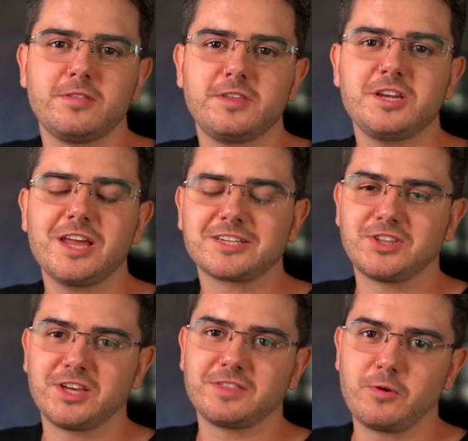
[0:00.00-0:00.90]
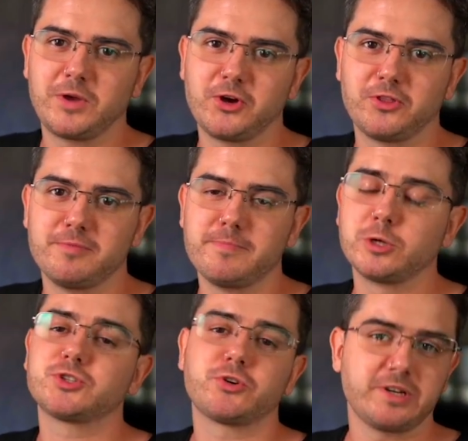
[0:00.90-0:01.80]
the next thing that we got the
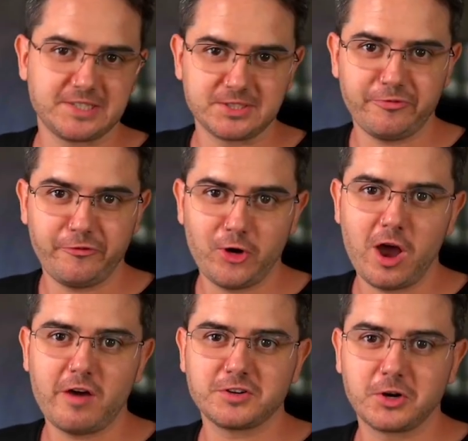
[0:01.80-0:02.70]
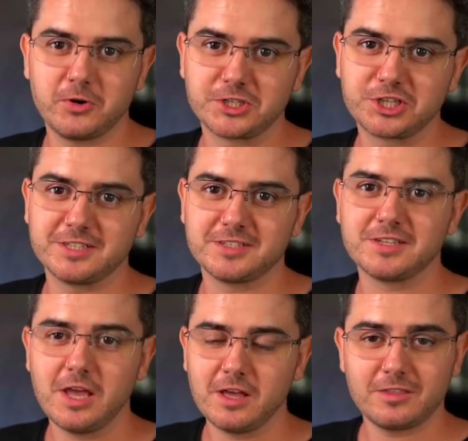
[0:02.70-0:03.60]
most criticism for after launch, and
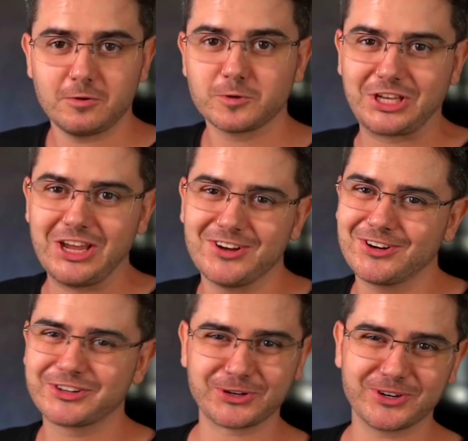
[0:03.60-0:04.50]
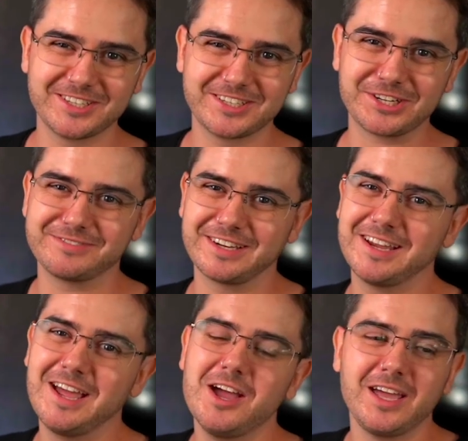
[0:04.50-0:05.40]
there was not a shortage of
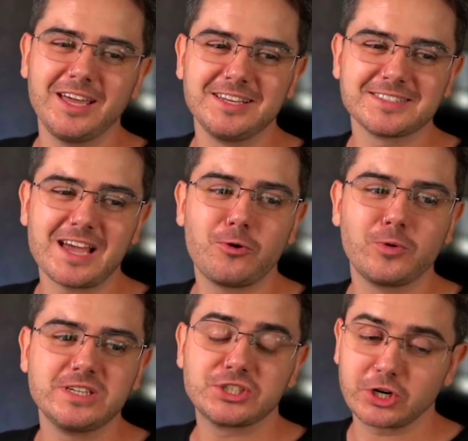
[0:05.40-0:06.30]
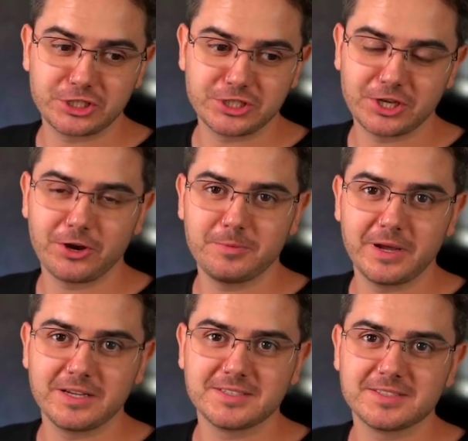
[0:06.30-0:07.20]
it, is how we structured the code
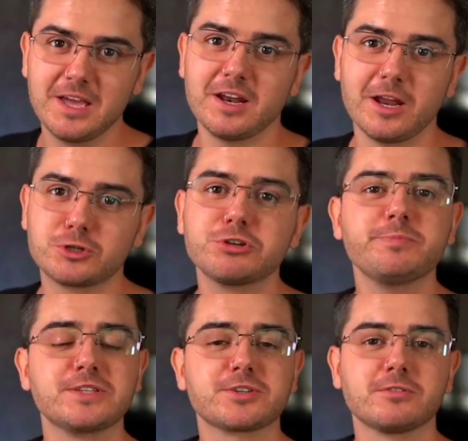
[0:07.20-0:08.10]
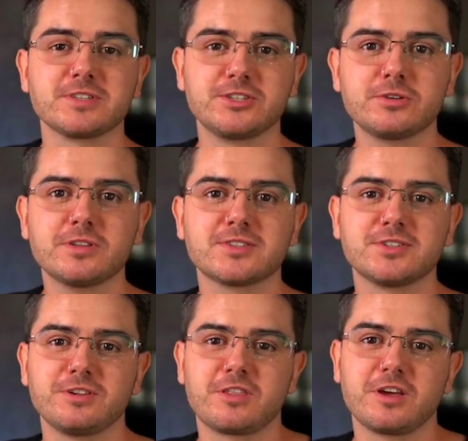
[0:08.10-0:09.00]
base. Now, truth be told, in
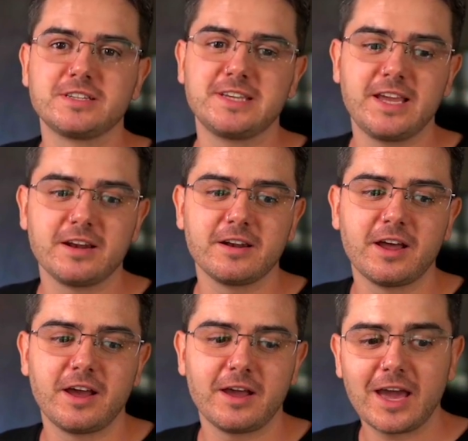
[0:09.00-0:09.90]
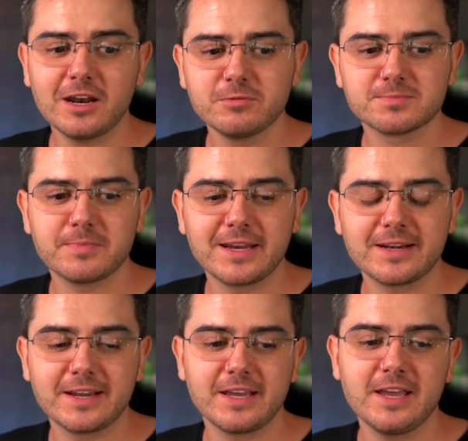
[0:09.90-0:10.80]
2013, uh, Hannah was
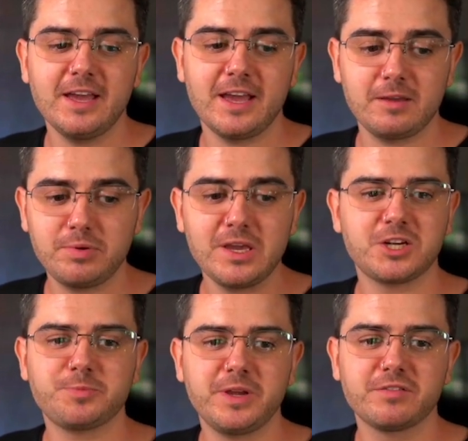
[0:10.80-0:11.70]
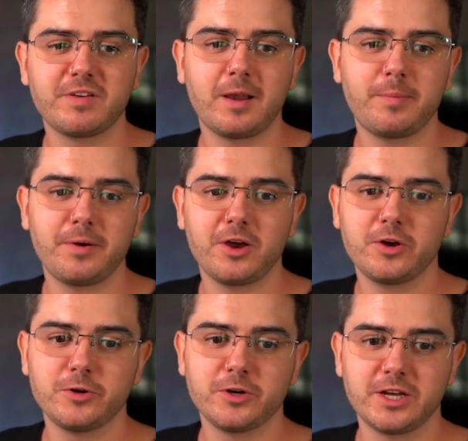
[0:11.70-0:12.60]
mainly a PHP developer
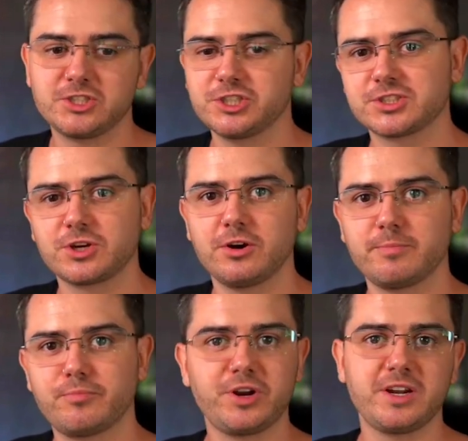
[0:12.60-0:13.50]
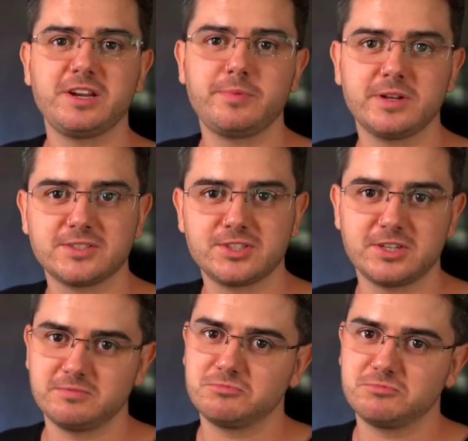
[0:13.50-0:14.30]
who had just gotten pretty deep into